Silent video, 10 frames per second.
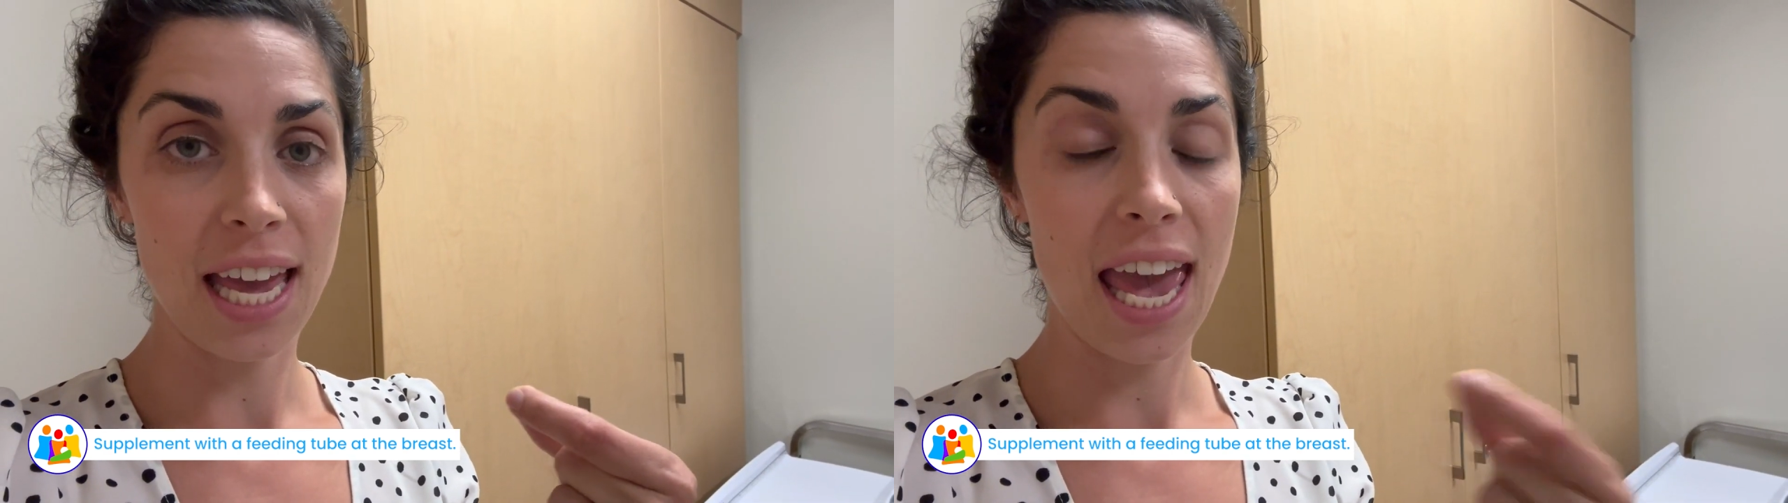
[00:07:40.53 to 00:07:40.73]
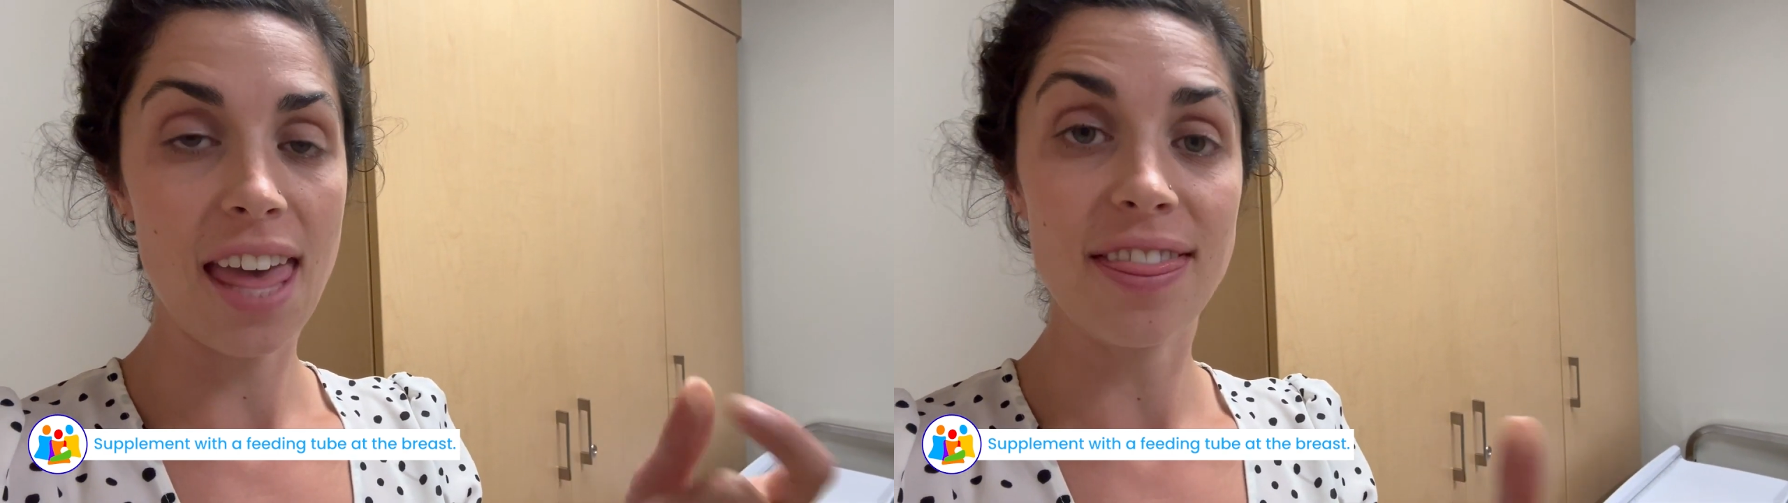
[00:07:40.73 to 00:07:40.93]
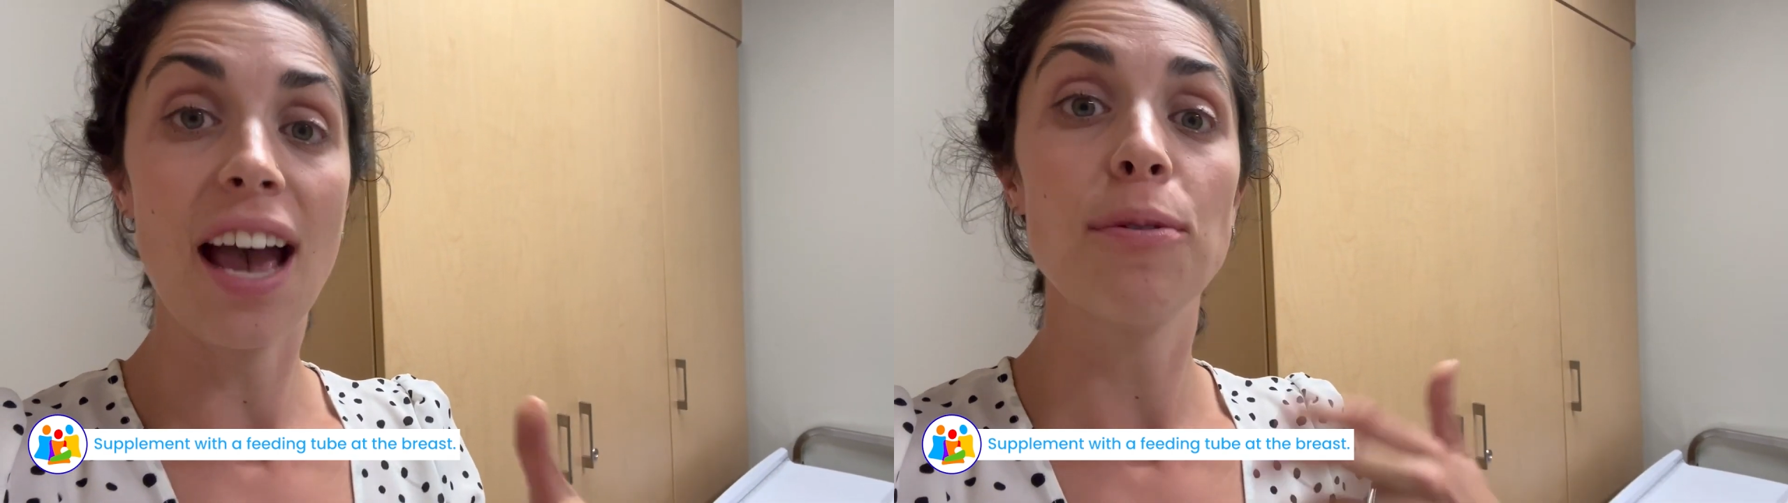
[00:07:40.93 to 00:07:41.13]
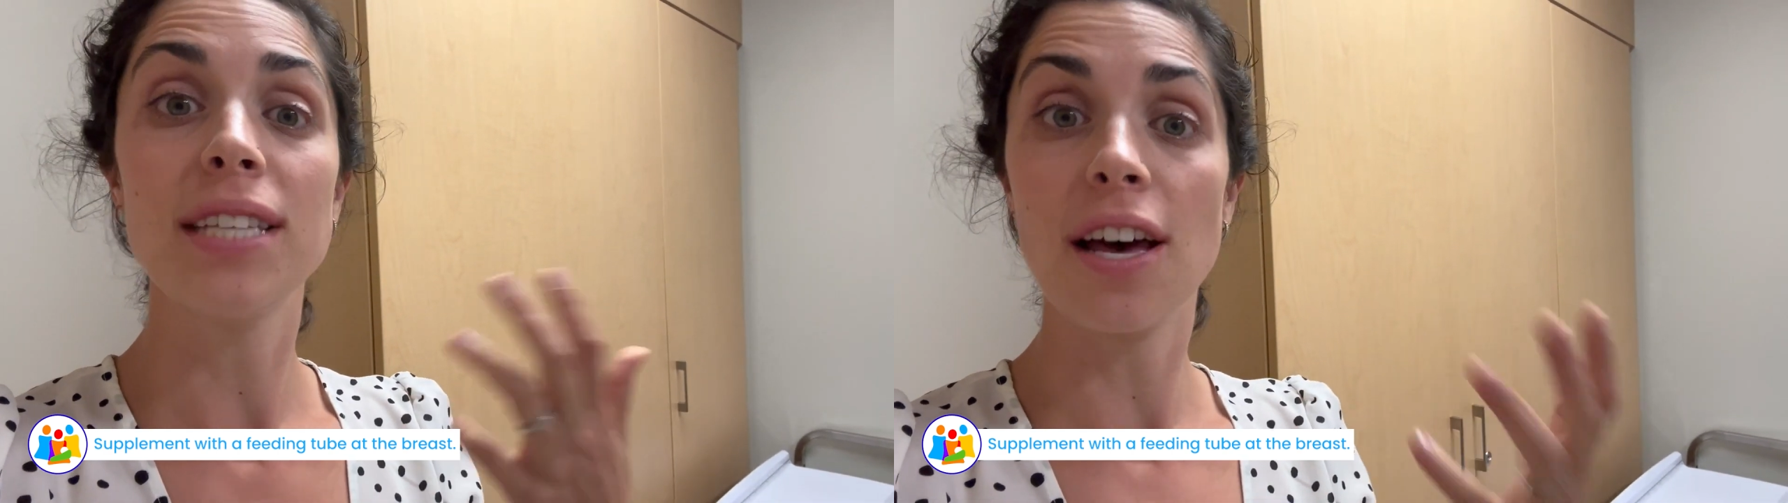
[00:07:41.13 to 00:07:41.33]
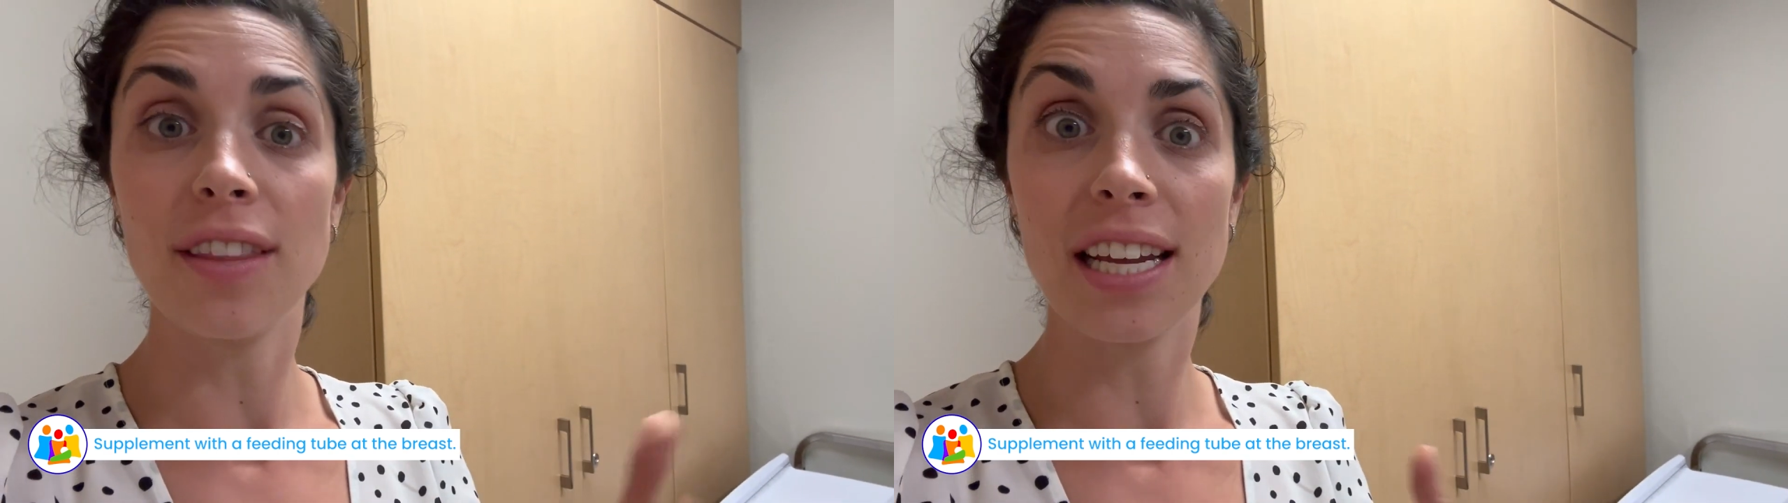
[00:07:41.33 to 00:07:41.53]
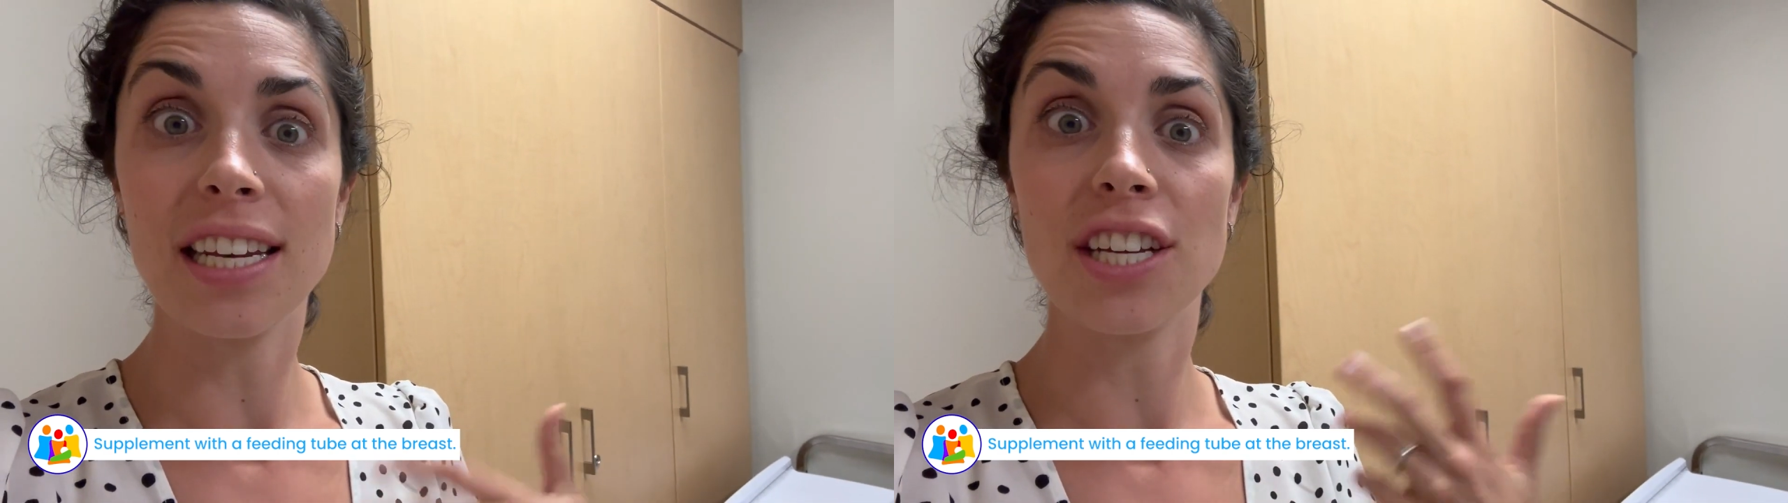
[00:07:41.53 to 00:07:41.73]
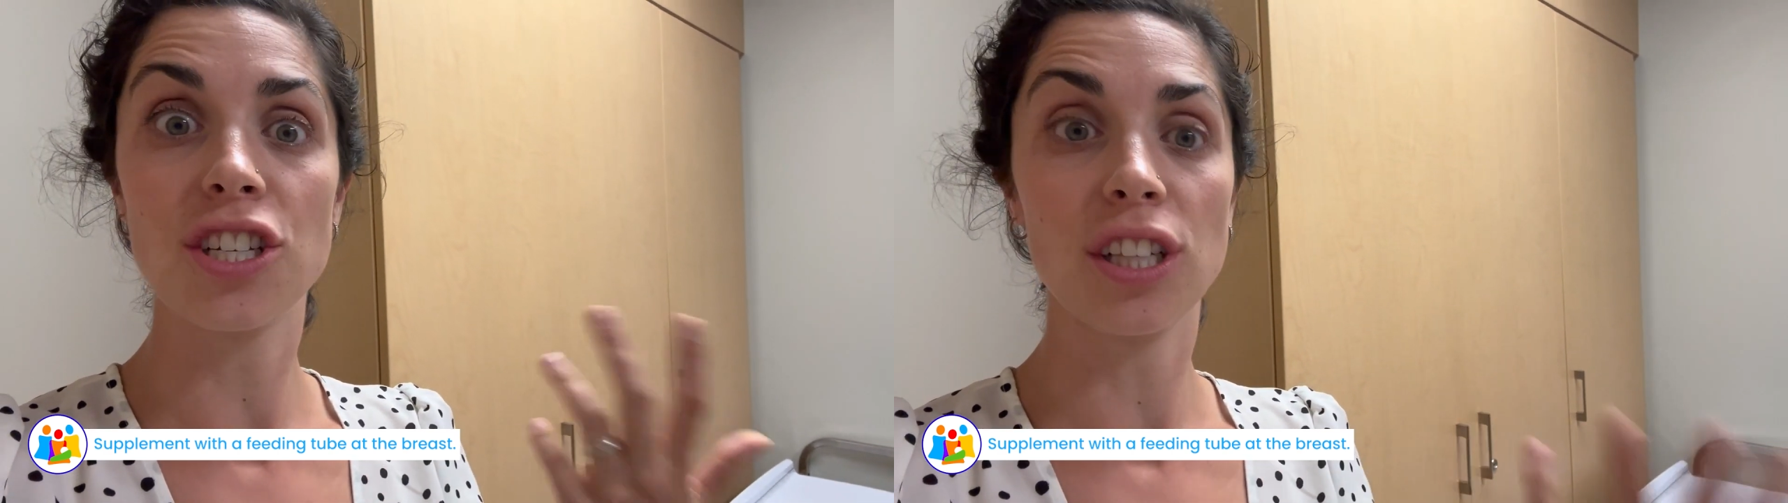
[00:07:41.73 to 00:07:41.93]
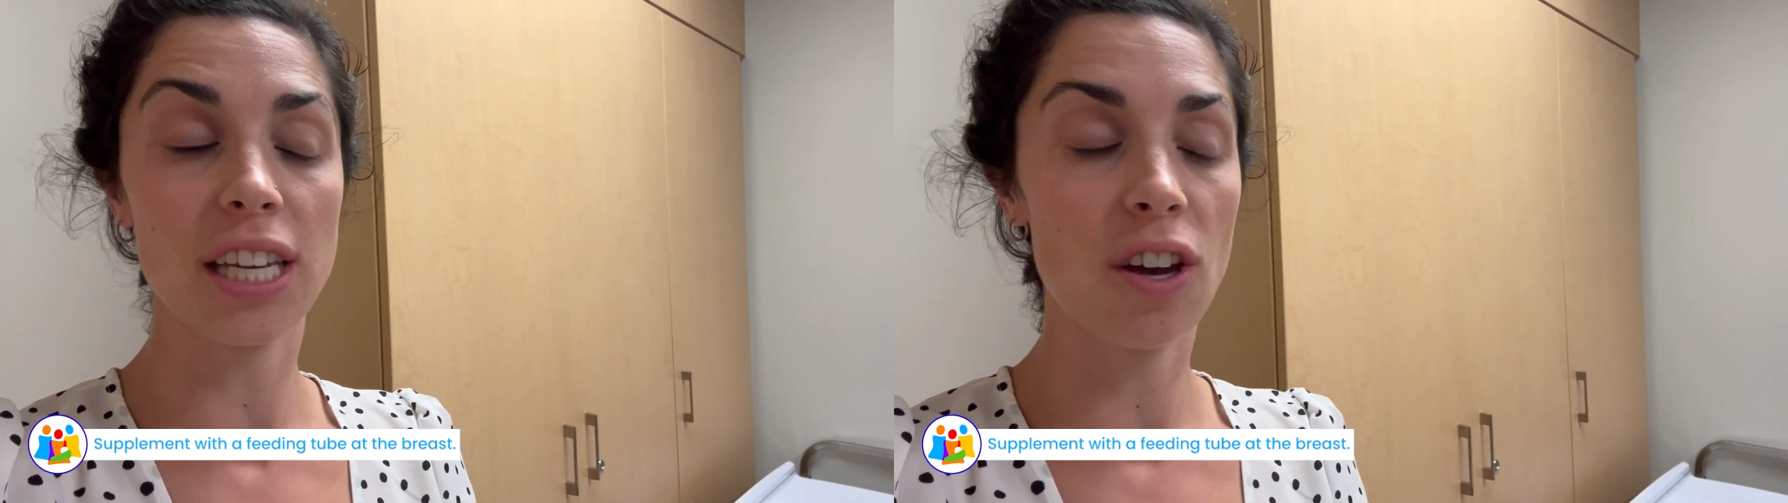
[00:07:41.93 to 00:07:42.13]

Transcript: and that was how they initially